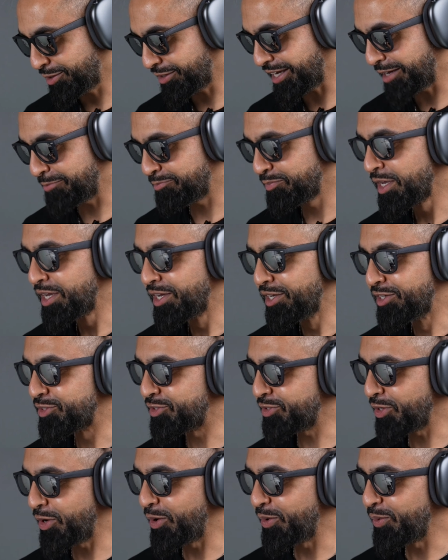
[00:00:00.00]
Okay.
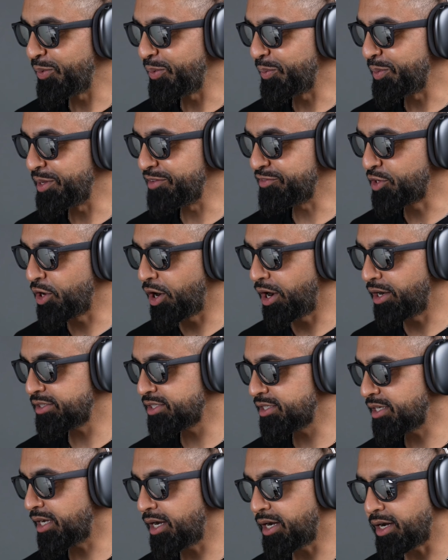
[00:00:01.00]
So we've
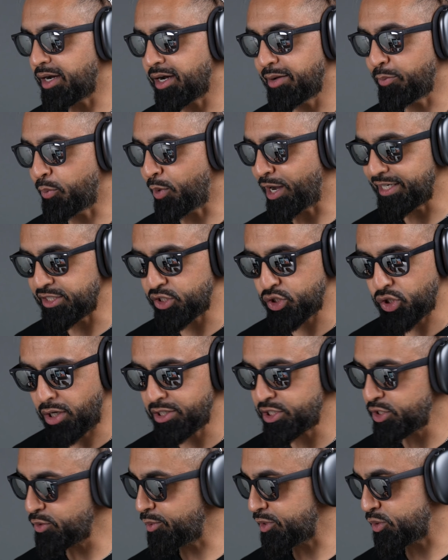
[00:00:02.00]
got wireless
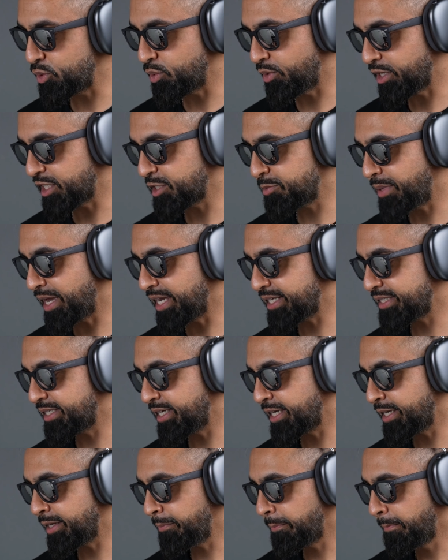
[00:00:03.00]
charging, which we were
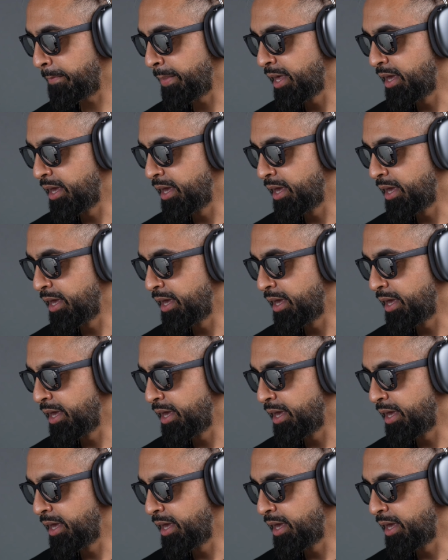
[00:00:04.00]
expecting.